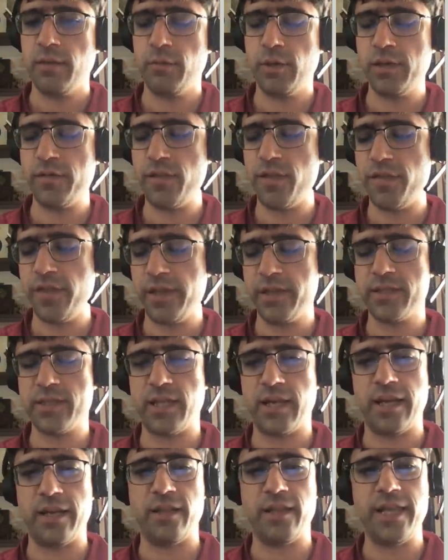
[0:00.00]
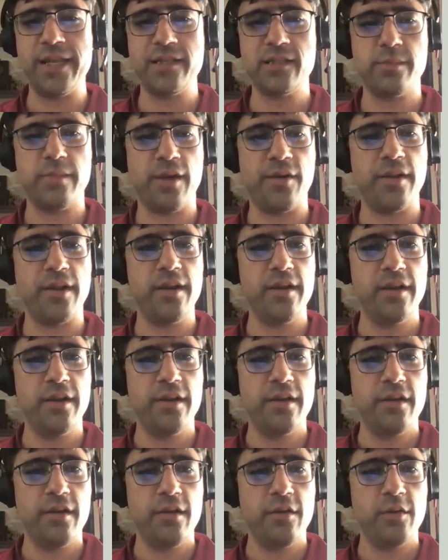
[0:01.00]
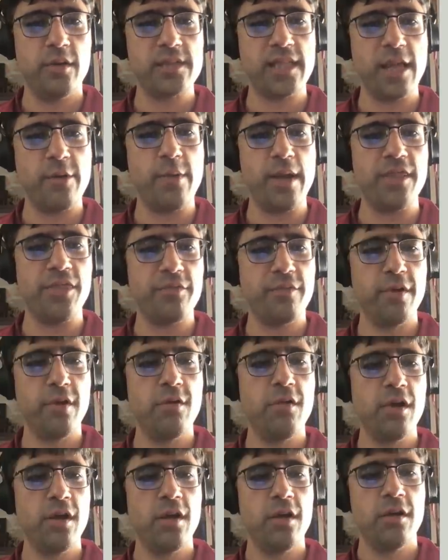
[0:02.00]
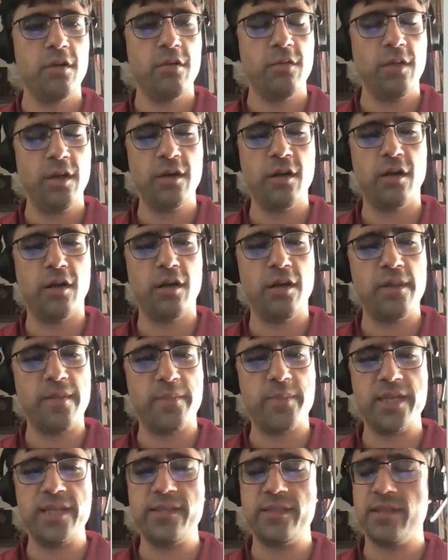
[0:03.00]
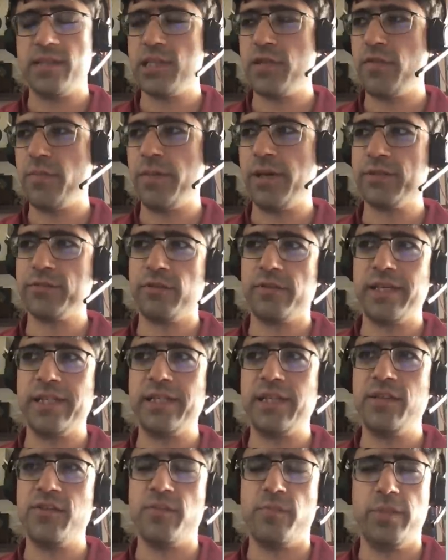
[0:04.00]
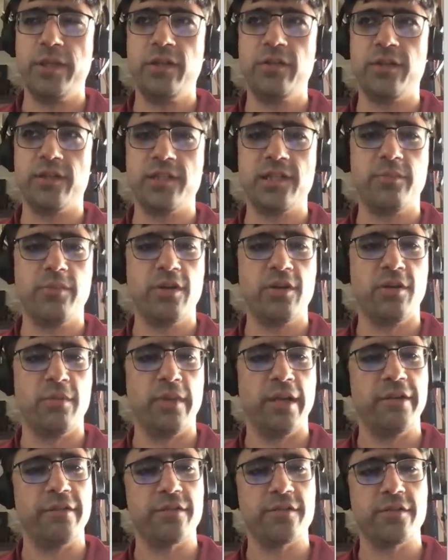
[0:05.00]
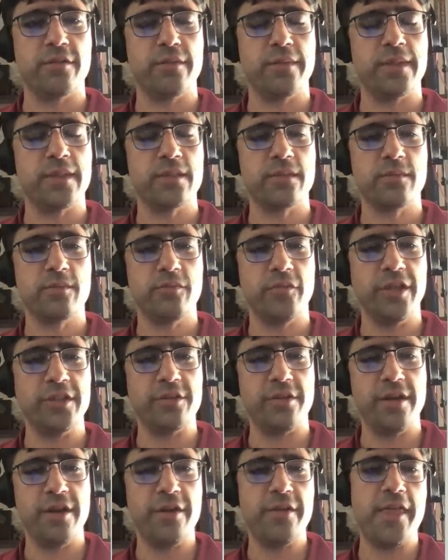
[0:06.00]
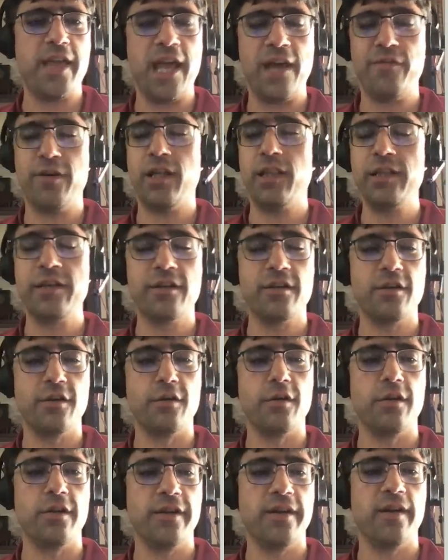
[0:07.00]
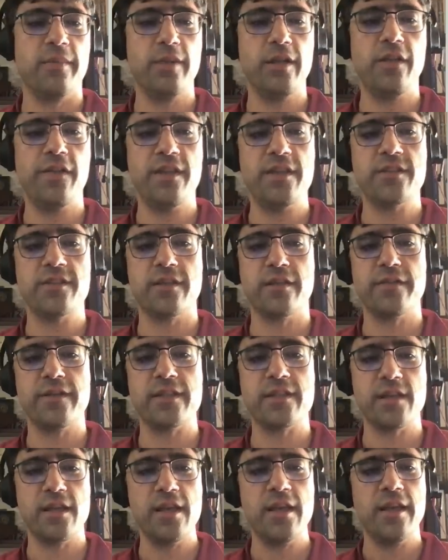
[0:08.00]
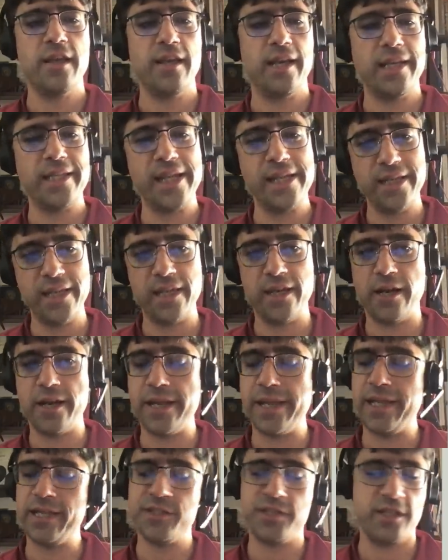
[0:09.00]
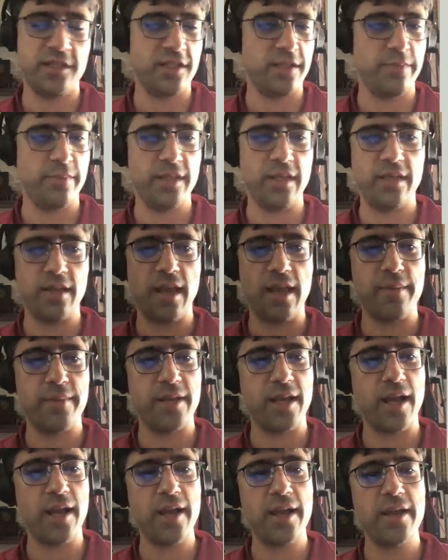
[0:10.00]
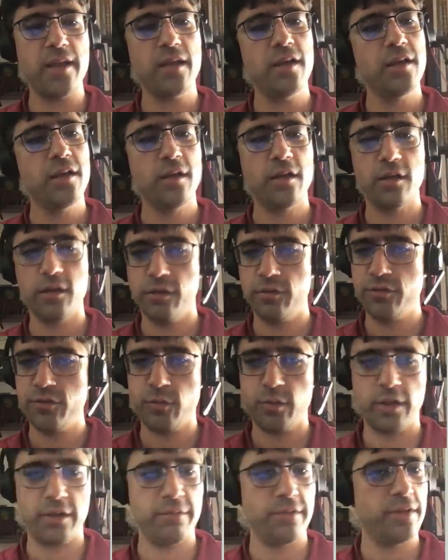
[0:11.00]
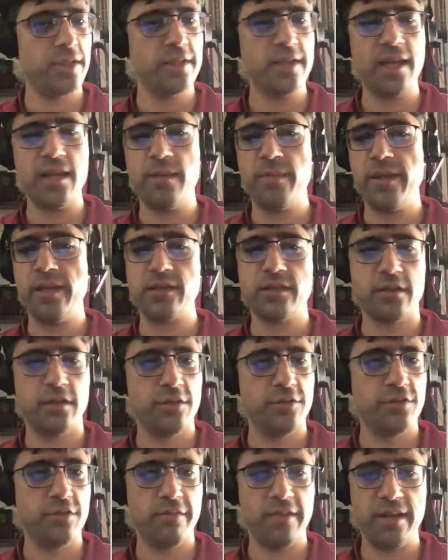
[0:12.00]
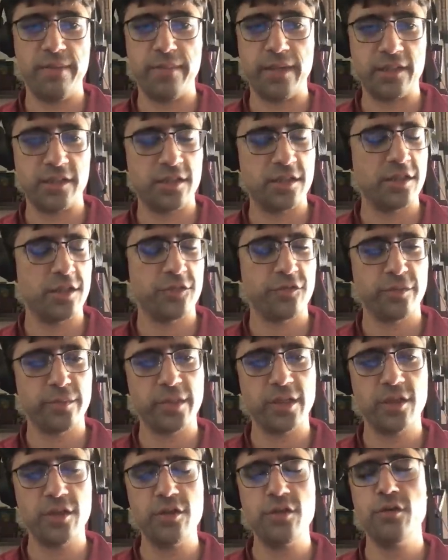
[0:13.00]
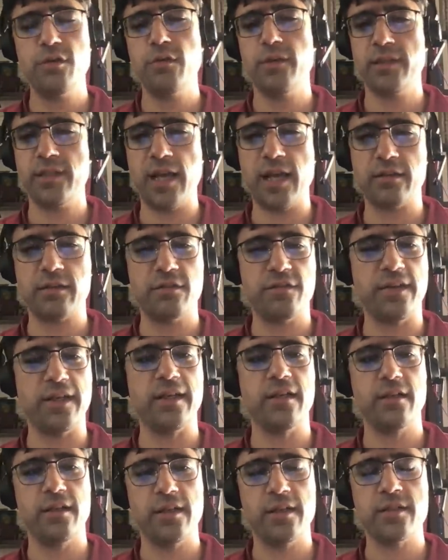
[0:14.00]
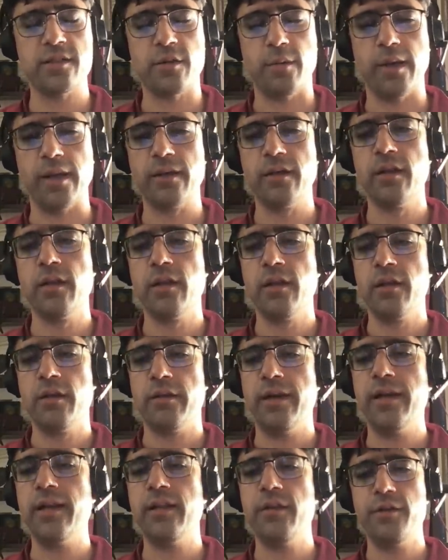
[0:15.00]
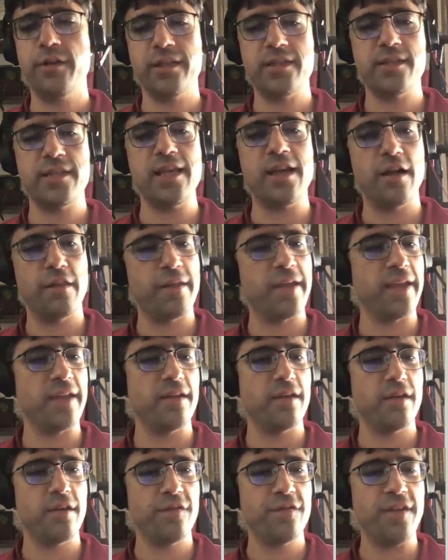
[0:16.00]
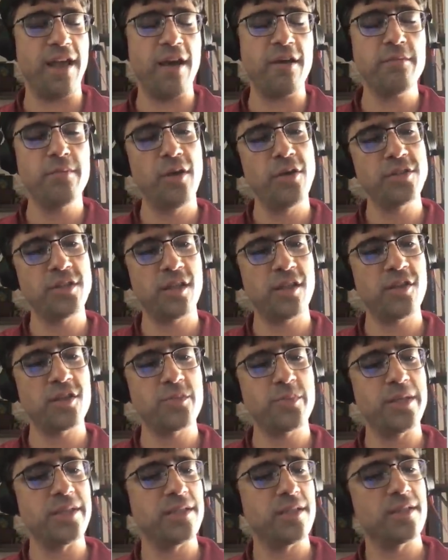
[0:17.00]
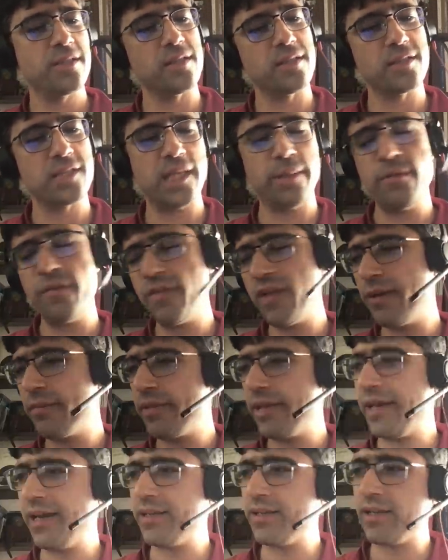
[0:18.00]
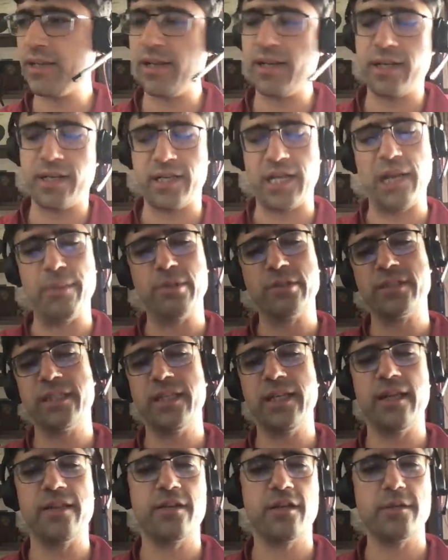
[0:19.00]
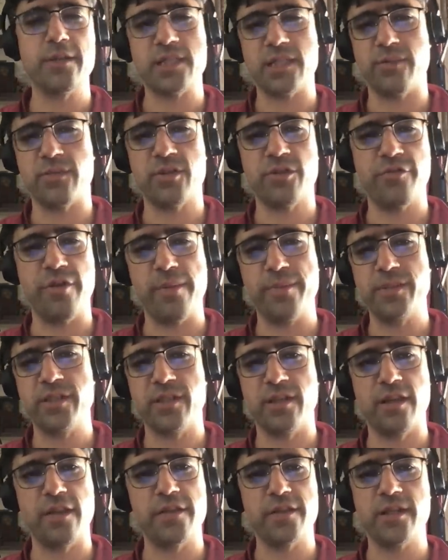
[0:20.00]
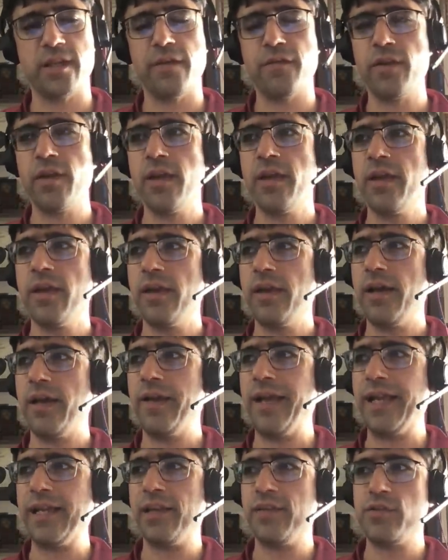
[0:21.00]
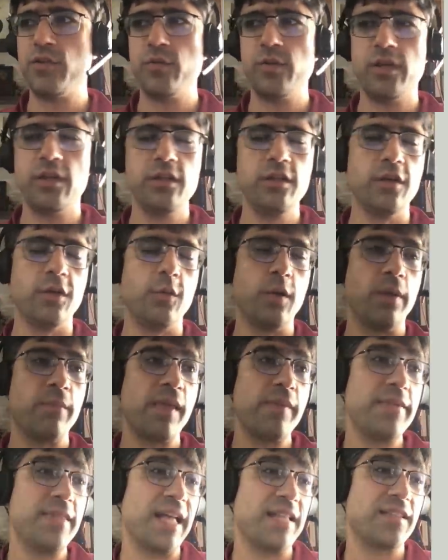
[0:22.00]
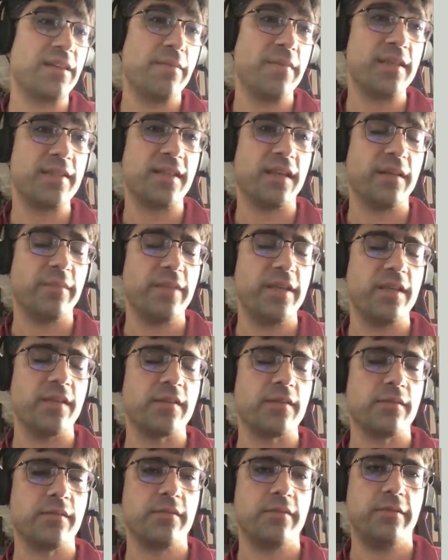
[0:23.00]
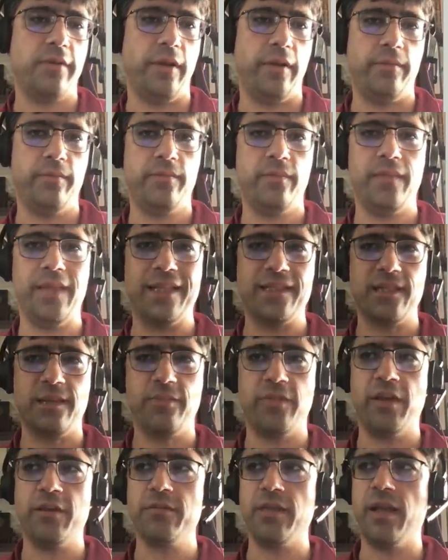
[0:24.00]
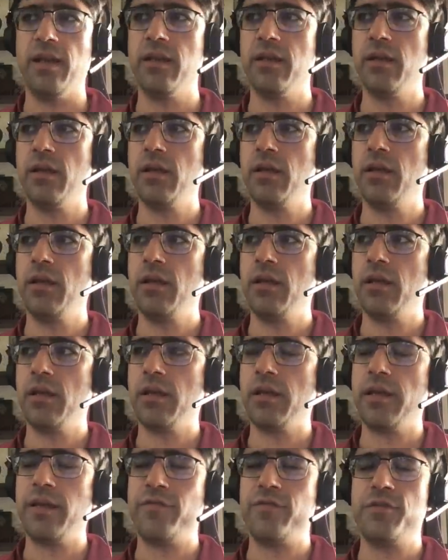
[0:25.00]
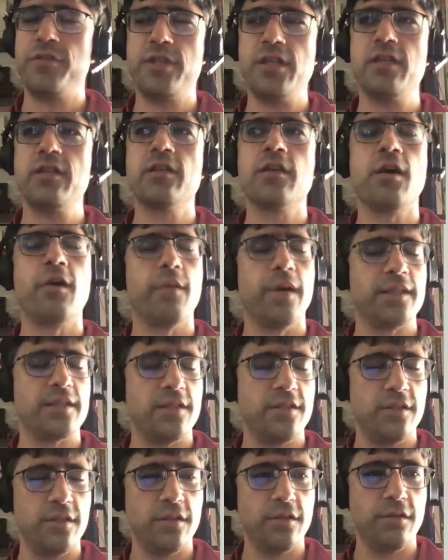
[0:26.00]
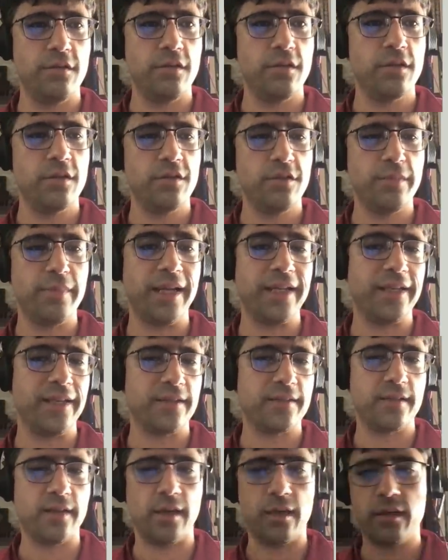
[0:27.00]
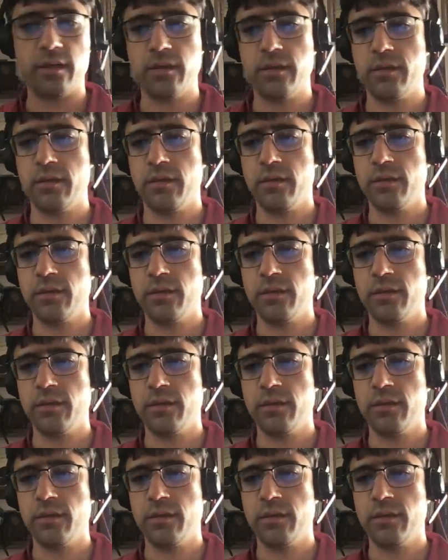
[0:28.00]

And one of the things that I liked about it was they went through what are all the pieces of the puzzle they need to build a typical microservice. Right? So here they have a clear goal. They're going to build this service, and they need an H T T P A P I, code to work with the database, code to read messages from the queue, a Docker file, and so on. Right? And you can see how they found most of those pieces, and some of them they had to kind of cobble together with some scripts and other stuff. And that gives you a clue. Well, maybe that's a missing piece. Right? That's something that if you didn't know what to do, you might get stuck.